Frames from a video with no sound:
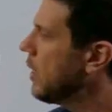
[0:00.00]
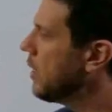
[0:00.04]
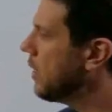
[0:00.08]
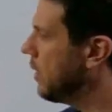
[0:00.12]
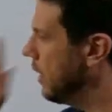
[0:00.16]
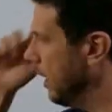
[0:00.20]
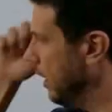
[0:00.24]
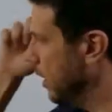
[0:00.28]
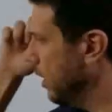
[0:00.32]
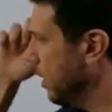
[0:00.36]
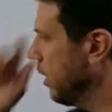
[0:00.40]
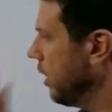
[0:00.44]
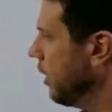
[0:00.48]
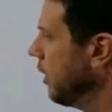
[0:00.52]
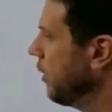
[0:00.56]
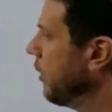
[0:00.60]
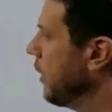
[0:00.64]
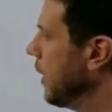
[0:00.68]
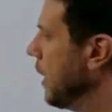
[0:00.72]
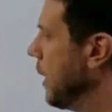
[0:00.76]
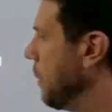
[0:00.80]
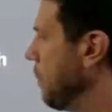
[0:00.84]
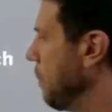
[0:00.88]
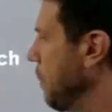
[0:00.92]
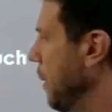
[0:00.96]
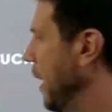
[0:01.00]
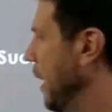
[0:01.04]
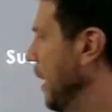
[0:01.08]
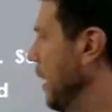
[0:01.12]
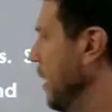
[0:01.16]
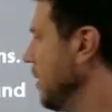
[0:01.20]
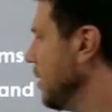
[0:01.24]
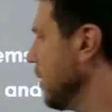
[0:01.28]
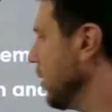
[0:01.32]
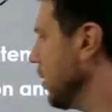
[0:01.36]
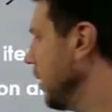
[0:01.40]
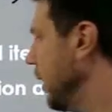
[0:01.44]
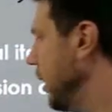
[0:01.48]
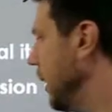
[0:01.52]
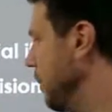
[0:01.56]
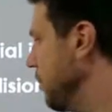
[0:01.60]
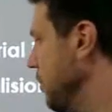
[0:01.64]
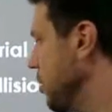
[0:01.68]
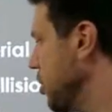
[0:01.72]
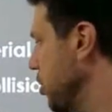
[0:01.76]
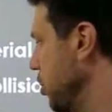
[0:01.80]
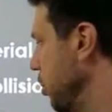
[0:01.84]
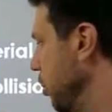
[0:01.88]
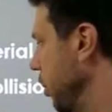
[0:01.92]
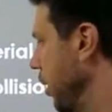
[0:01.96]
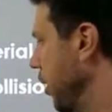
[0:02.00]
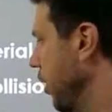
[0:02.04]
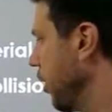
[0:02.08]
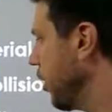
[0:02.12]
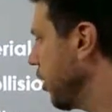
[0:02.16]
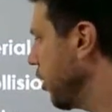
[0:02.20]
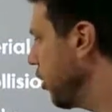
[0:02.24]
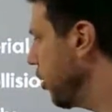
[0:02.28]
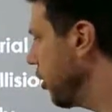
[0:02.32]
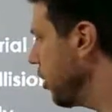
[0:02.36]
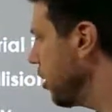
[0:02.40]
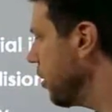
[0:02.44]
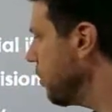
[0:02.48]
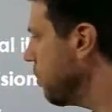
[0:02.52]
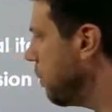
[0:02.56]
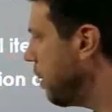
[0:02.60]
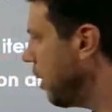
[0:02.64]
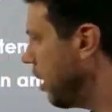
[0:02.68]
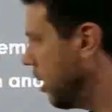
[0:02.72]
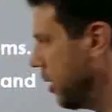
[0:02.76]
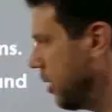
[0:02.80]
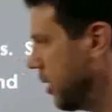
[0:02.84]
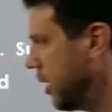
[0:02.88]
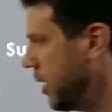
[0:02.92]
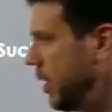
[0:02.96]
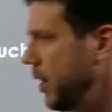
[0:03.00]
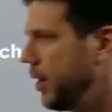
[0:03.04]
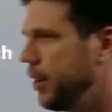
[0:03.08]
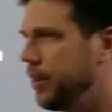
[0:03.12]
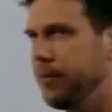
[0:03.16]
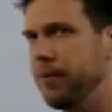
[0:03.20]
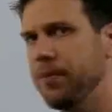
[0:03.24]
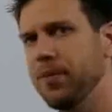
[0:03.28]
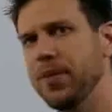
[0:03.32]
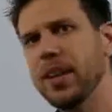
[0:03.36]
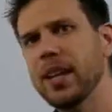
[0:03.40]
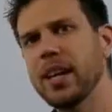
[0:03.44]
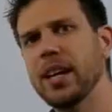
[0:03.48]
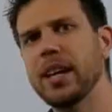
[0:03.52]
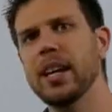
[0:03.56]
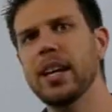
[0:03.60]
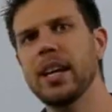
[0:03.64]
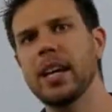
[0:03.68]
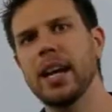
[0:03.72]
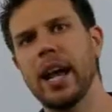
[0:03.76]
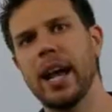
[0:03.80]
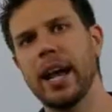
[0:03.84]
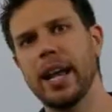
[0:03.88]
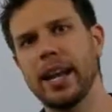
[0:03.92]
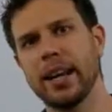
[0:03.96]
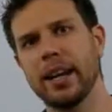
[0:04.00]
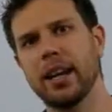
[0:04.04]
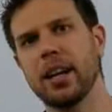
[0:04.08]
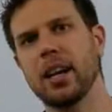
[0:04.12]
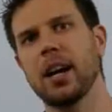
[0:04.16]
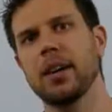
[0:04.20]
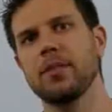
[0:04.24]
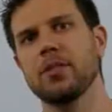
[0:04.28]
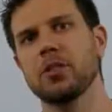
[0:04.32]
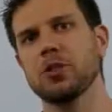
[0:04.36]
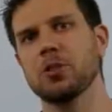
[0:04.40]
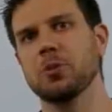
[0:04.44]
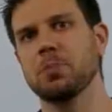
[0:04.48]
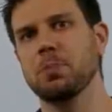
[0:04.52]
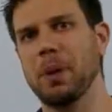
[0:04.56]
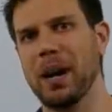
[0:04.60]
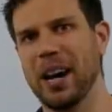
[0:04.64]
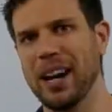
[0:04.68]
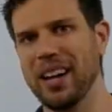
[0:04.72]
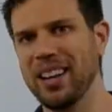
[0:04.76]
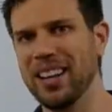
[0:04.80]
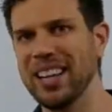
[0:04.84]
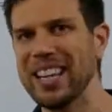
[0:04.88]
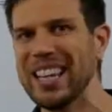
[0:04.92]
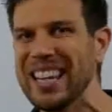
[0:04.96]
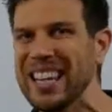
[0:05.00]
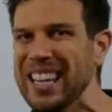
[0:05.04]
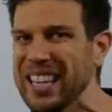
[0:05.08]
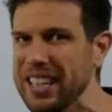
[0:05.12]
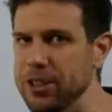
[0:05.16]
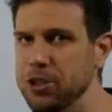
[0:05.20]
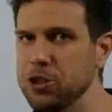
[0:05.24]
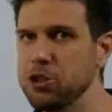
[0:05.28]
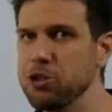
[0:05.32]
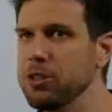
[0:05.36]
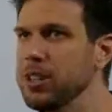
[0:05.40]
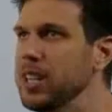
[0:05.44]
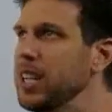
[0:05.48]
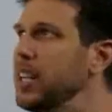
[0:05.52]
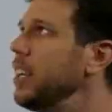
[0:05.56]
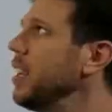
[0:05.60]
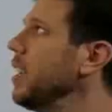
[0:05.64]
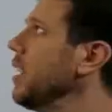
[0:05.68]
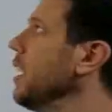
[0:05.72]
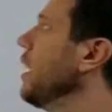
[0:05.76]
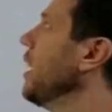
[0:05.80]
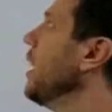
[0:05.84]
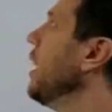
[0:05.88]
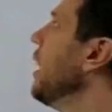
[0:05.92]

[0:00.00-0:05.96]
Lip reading: think of it pays claims to a third party and it covers bodily injury